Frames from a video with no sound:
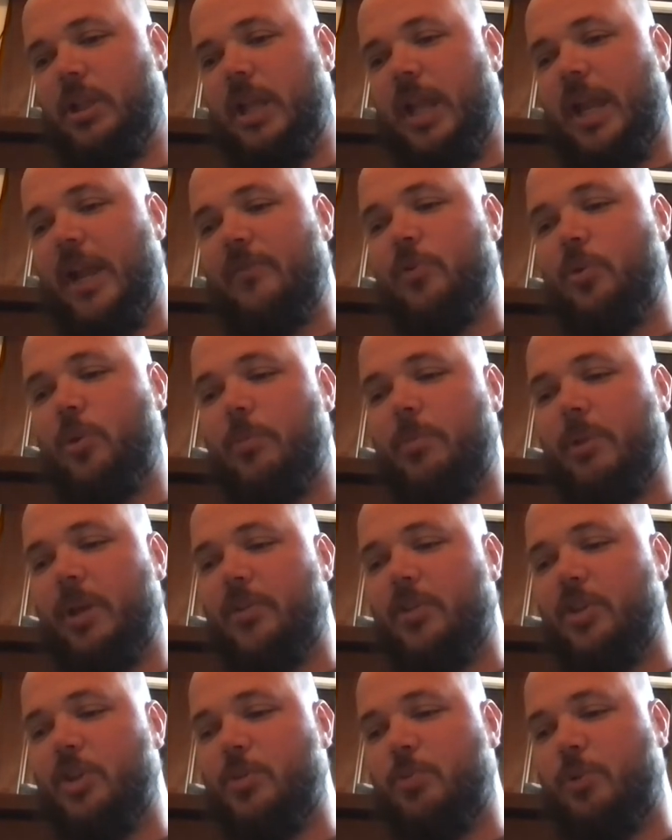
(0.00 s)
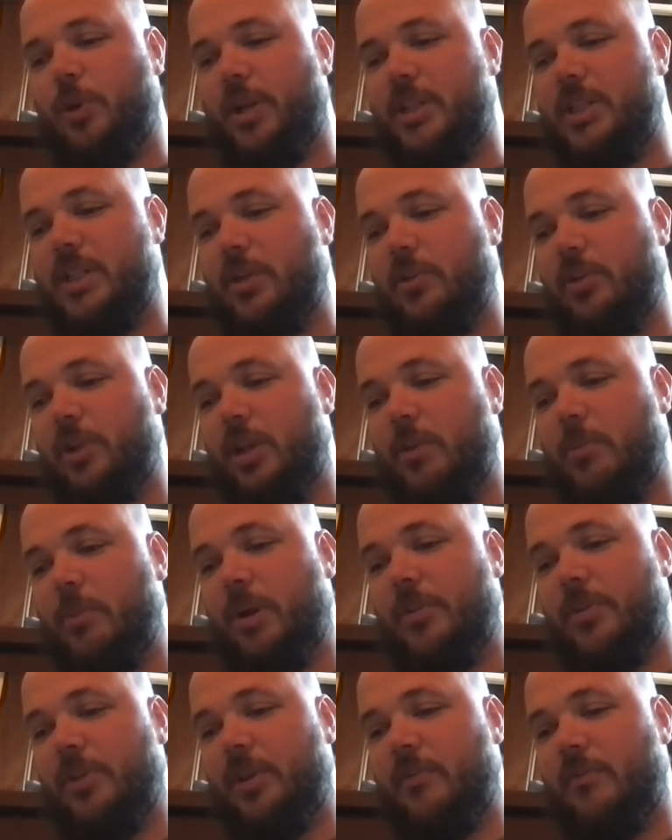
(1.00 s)
After we'd been at the springs nearly a
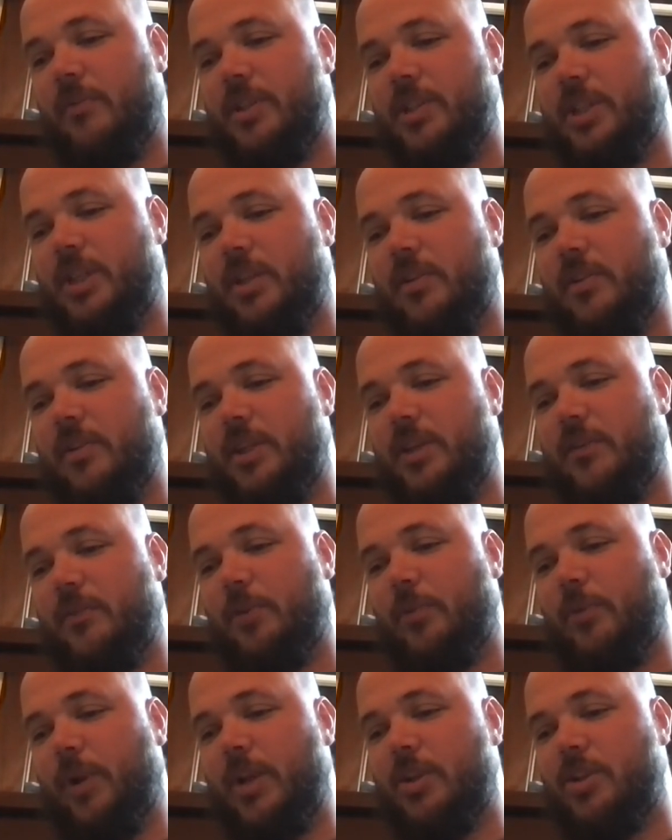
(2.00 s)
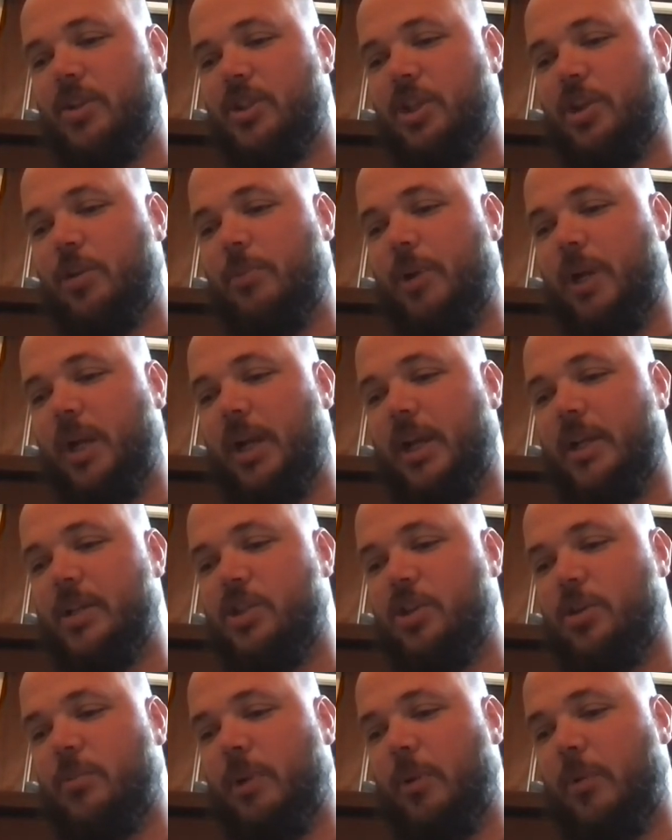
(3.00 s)
month and had visited the different ranches nearby, I
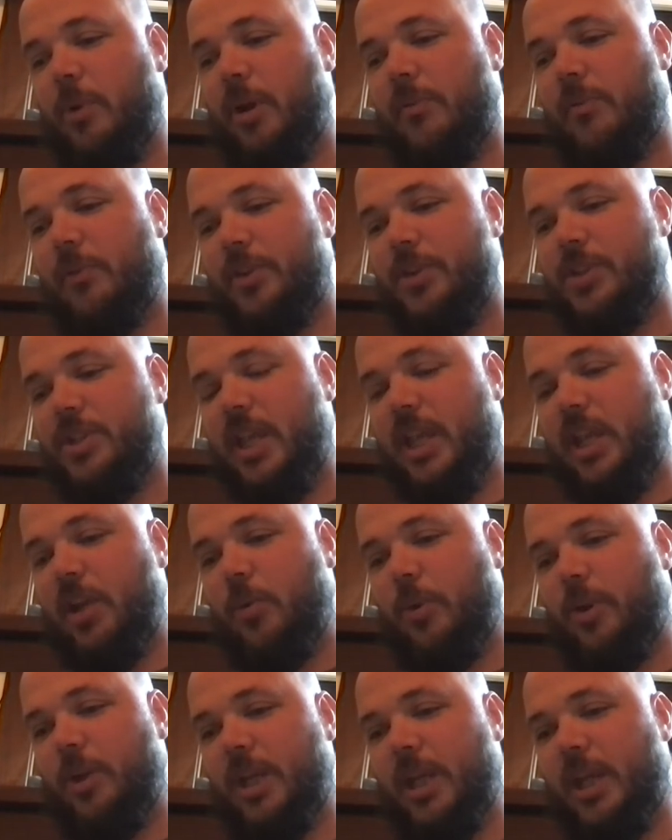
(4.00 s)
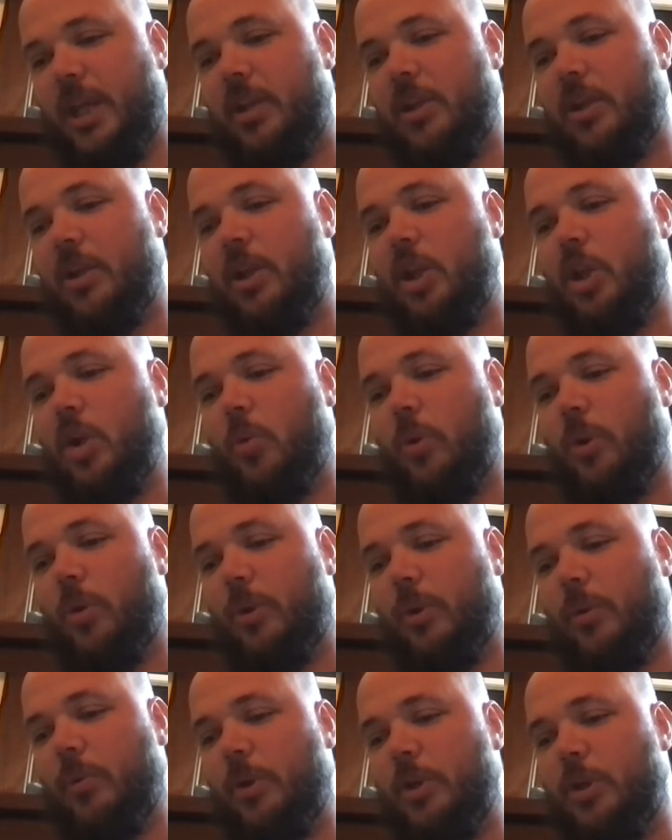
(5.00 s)
stood my wife on the scale one day when
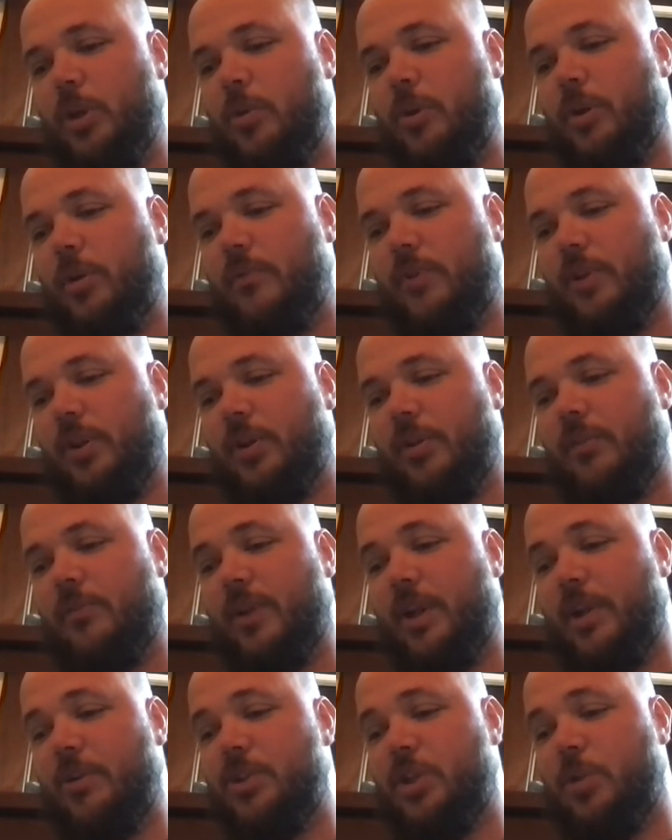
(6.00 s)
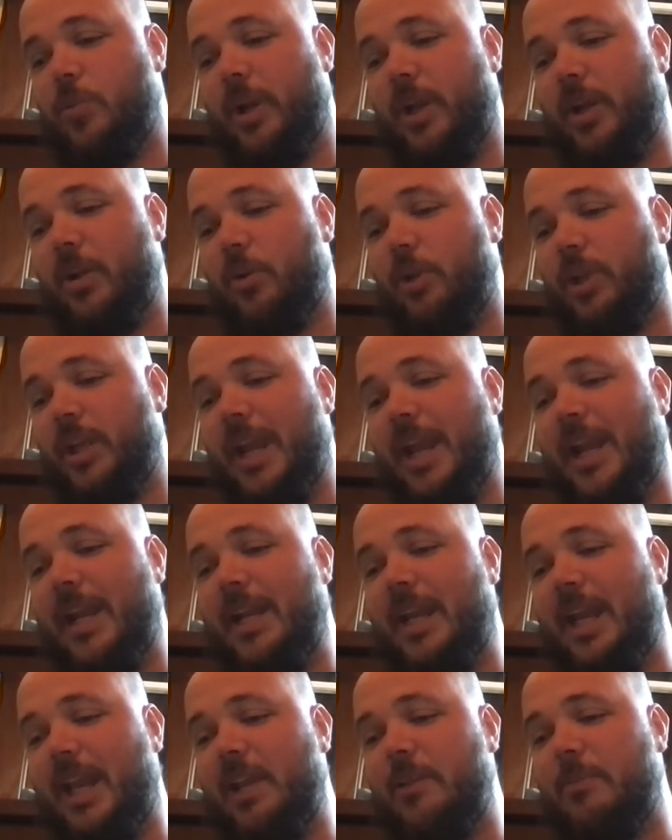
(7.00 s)
we were in Unionville and found she weighed only
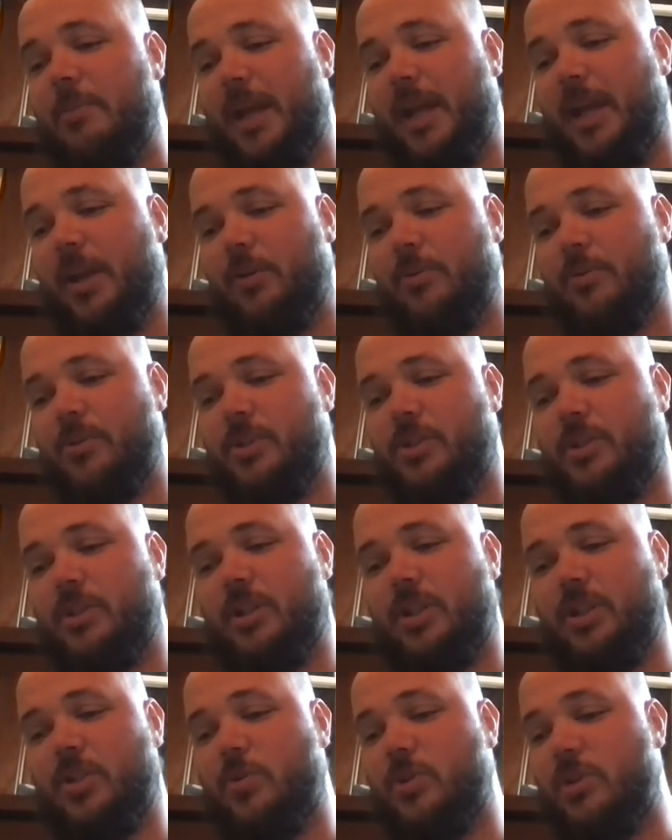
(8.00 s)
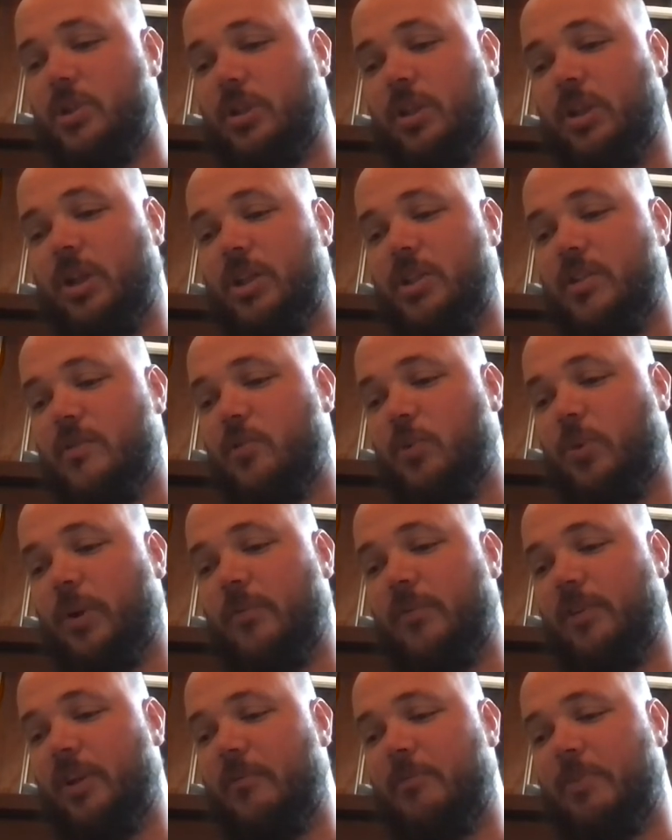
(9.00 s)
eighty-eight pounds. This was a loss of
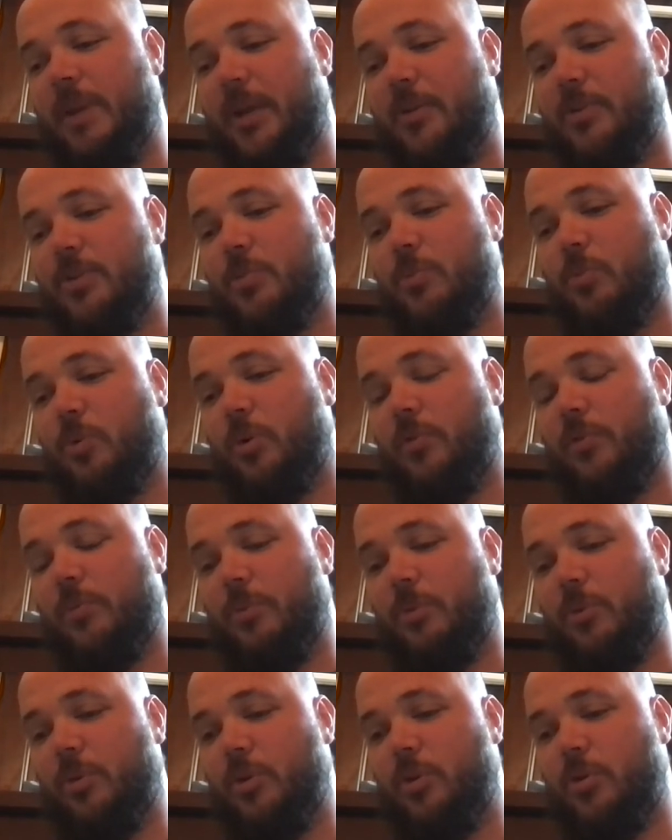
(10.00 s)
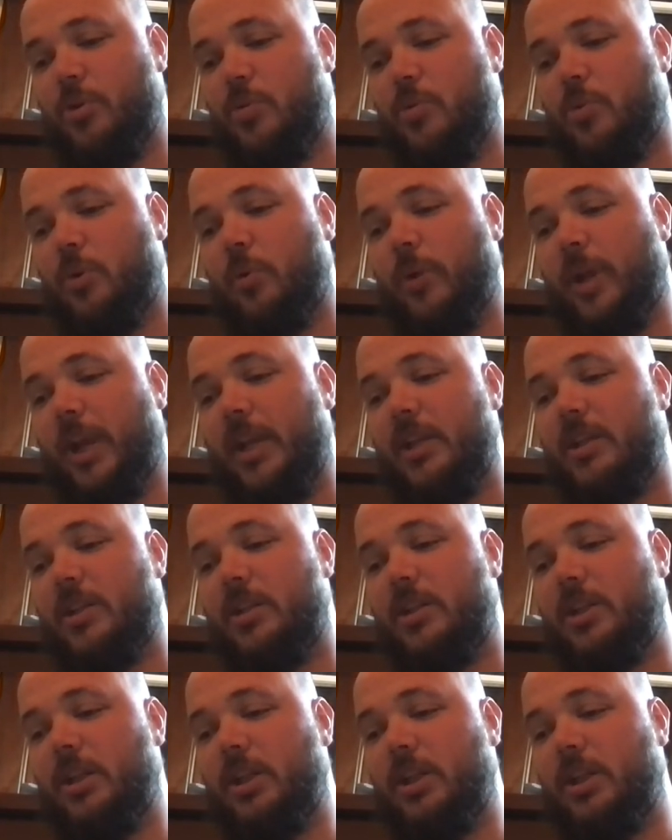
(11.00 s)
twenty-five pounds or more from her usual weight.